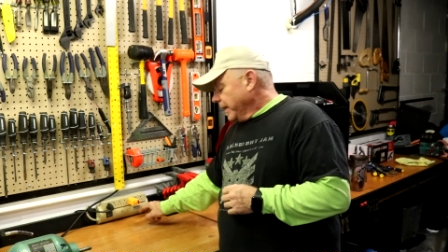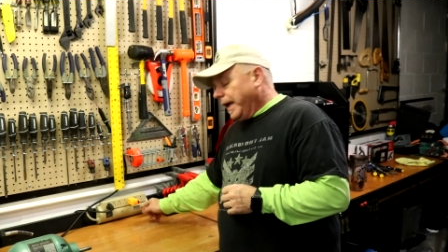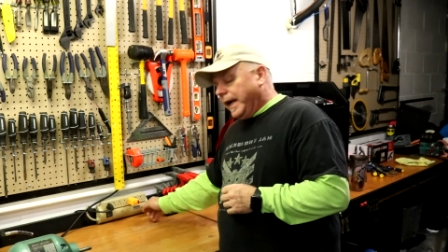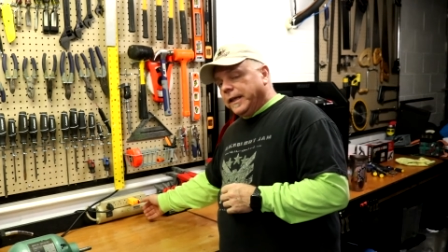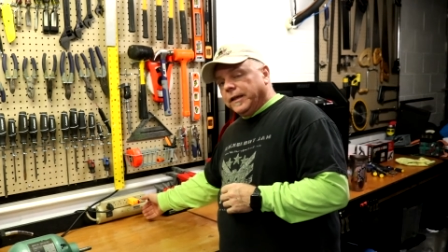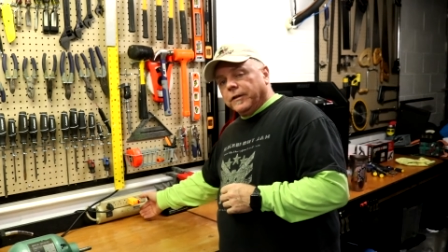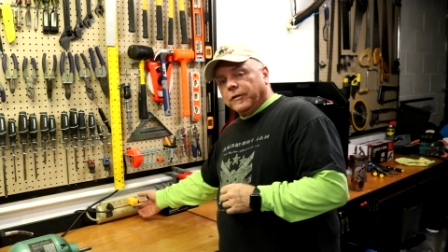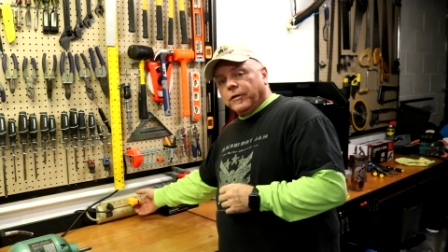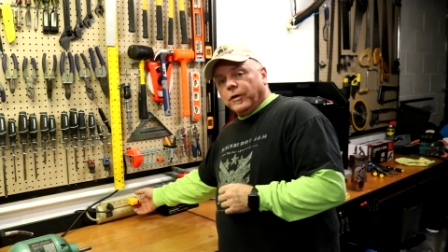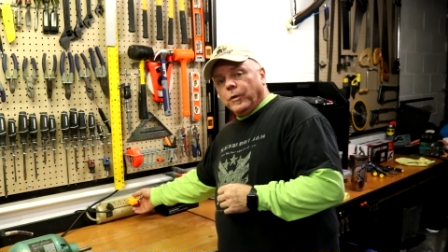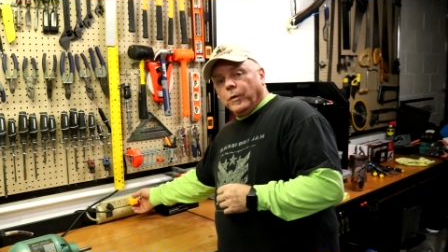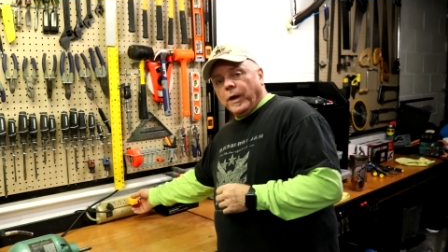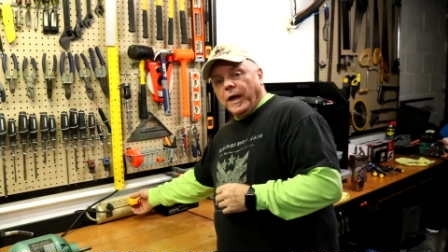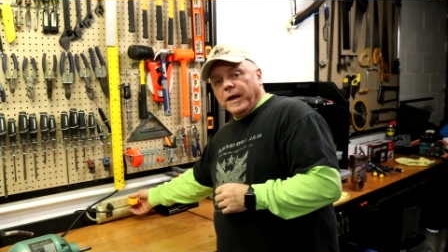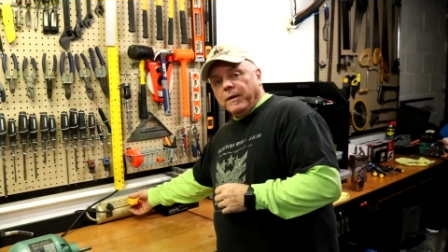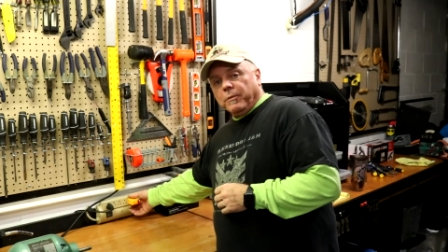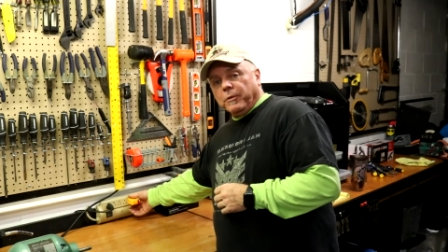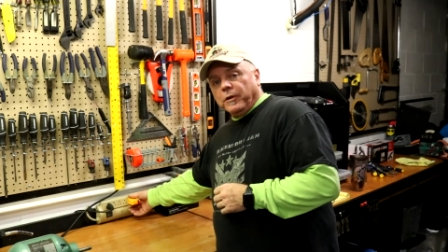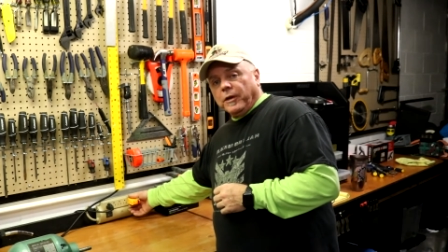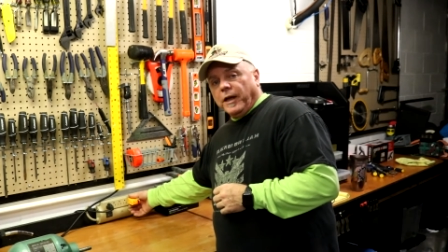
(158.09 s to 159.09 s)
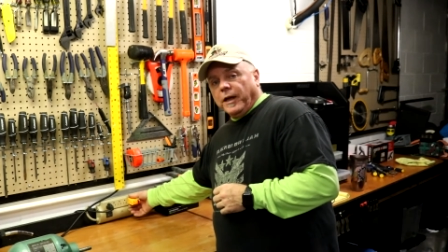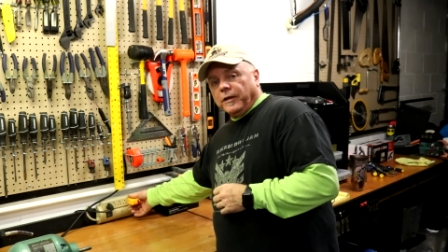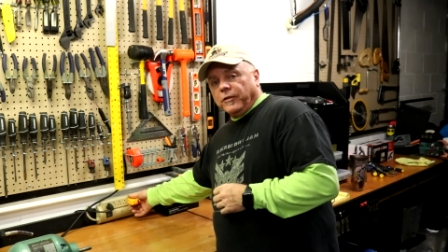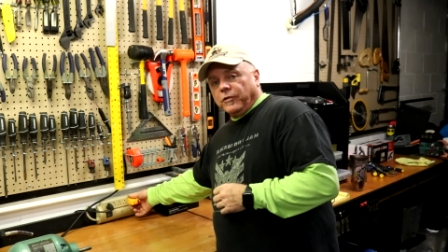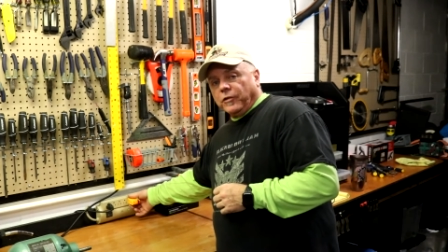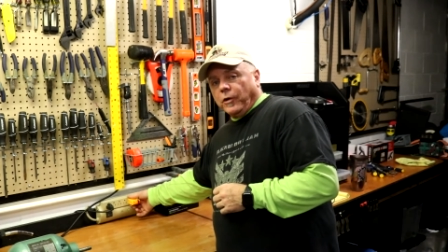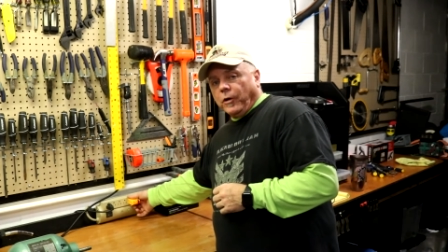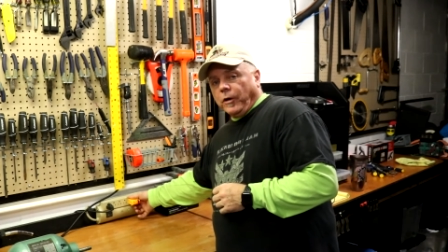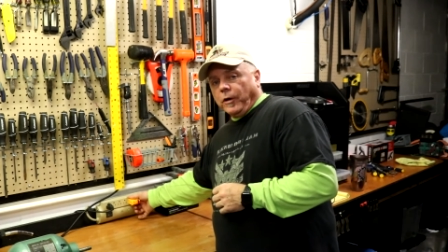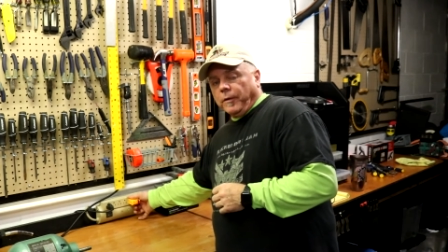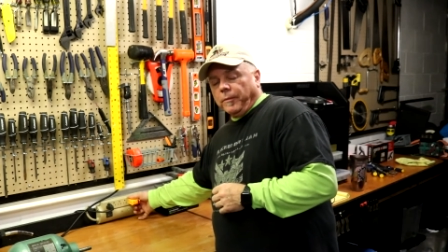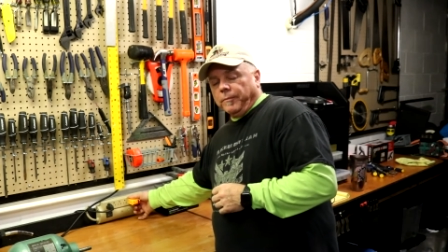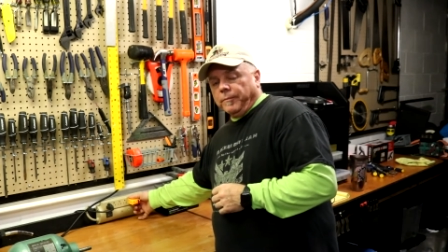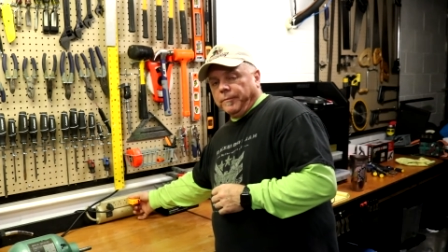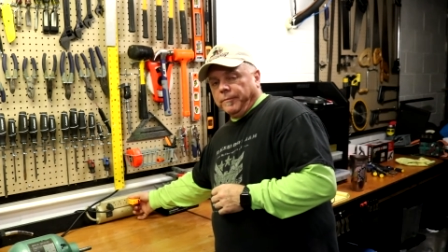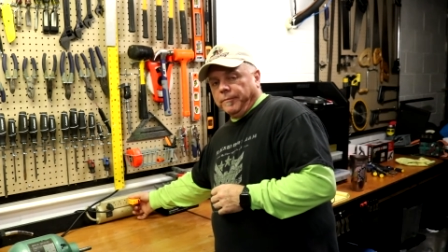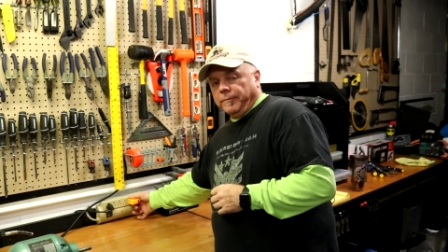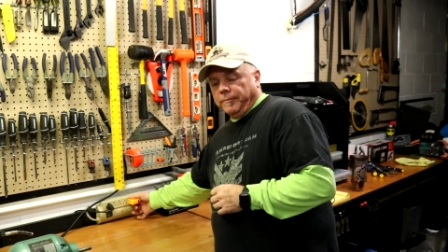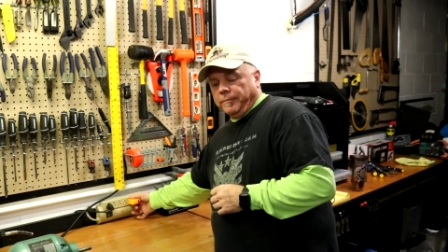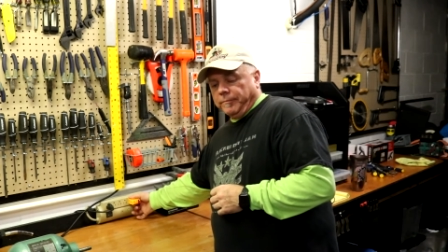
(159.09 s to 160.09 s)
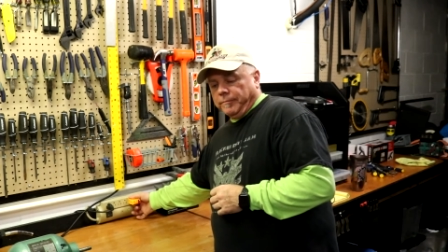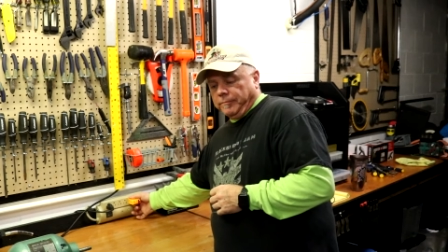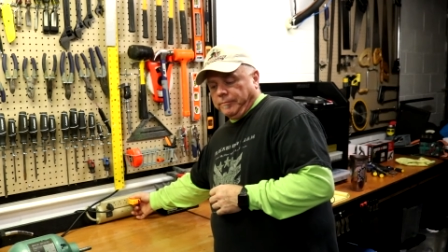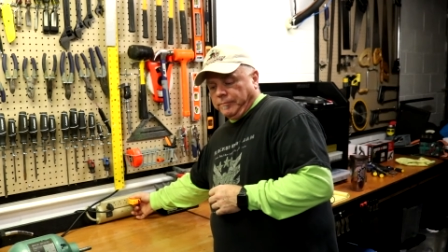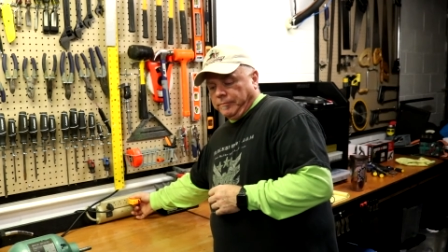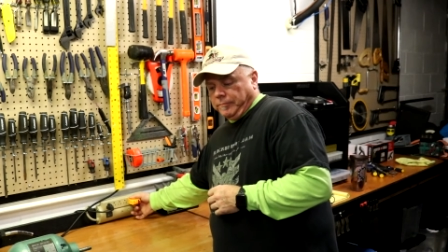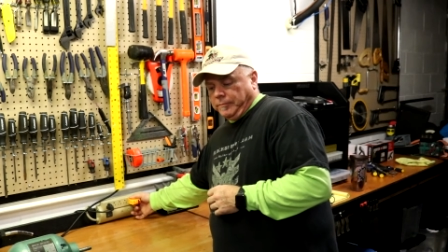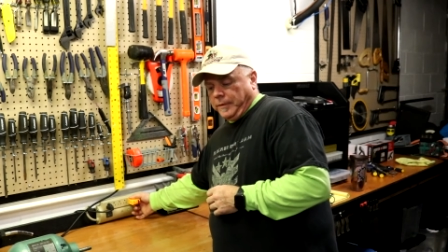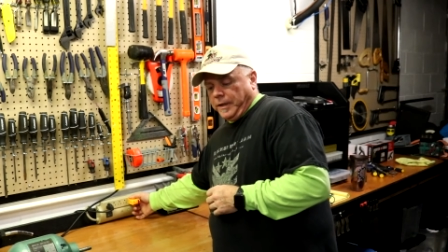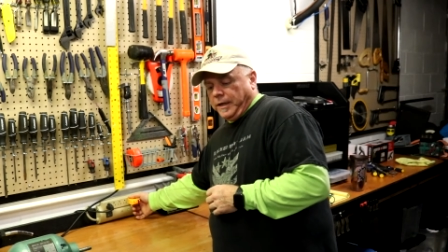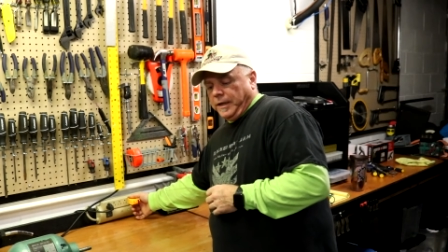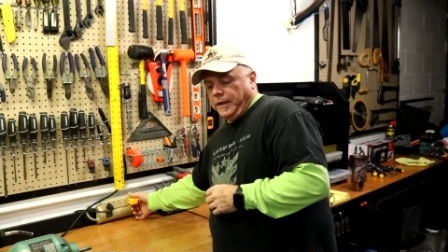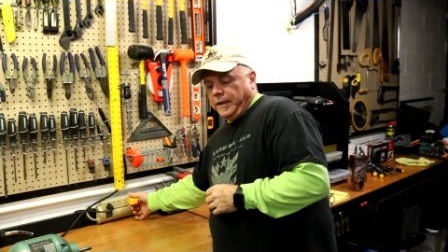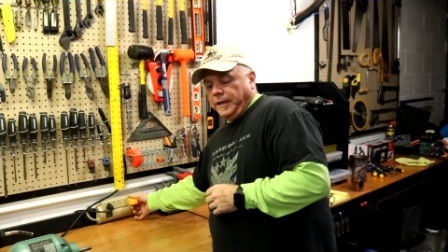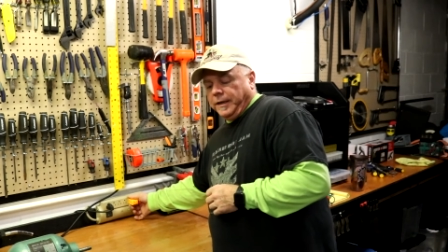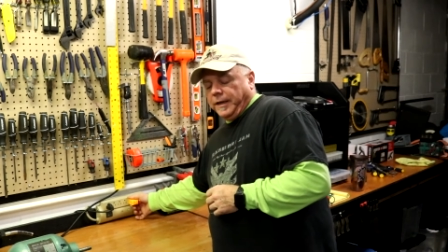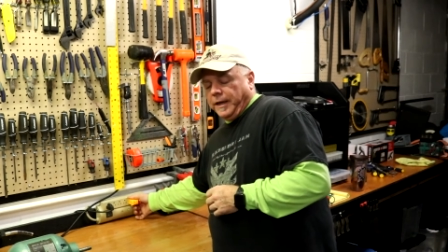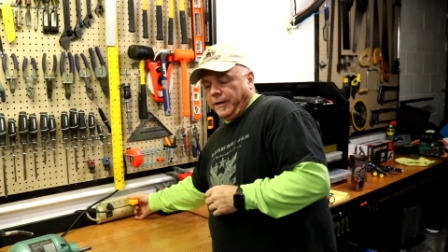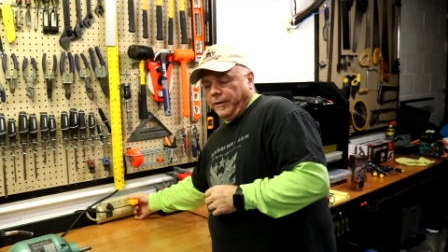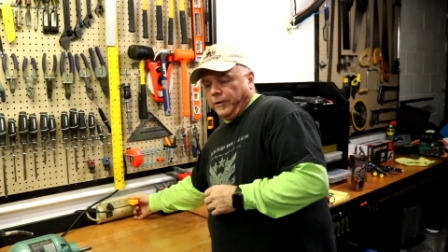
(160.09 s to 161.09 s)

and the two amber lights are. Now